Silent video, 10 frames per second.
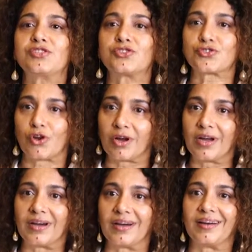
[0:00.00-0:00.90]

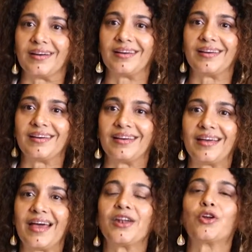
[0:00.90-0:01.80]
stronger
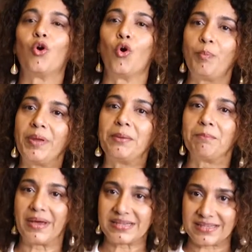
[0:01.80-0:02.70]
and coping
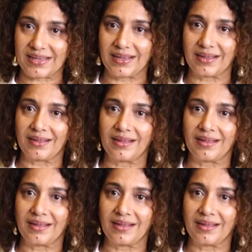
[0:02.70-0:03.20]
better